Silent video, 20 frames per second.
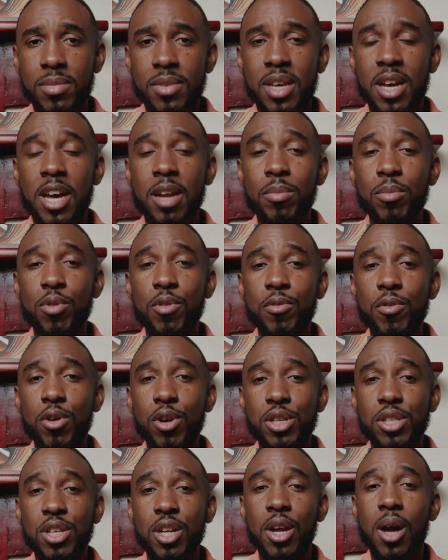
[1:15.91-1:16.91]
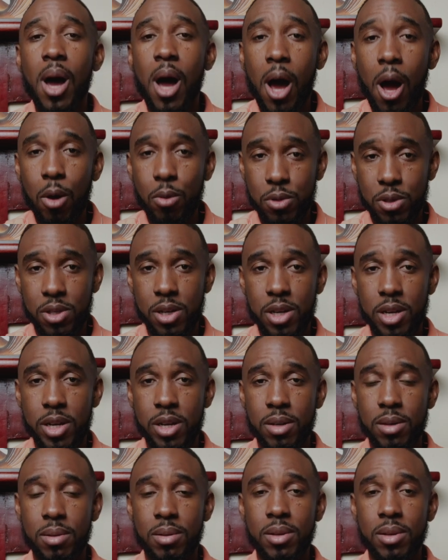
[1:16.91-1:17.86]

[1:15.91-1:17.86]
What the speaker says: and more focus on how to learn.